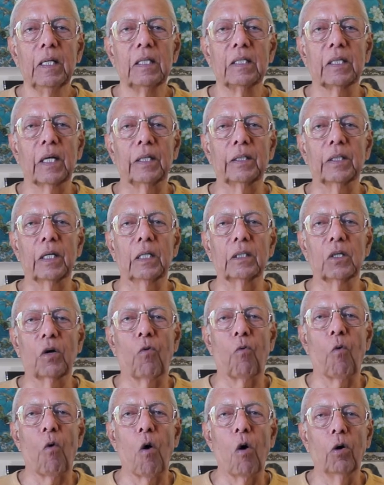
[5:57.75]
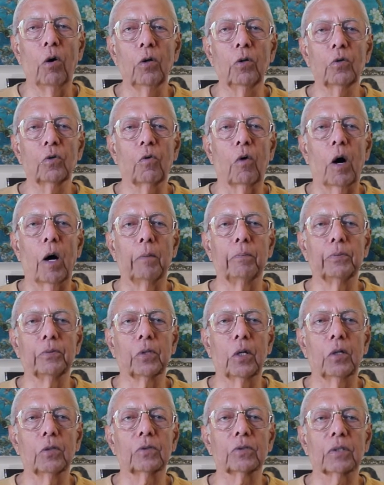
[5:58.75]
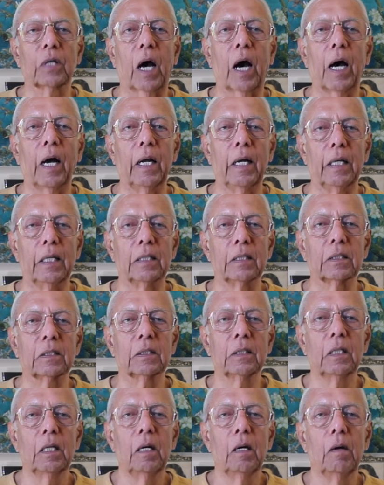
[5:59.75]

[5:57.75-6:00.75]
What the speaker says: such as a vow to observe silence,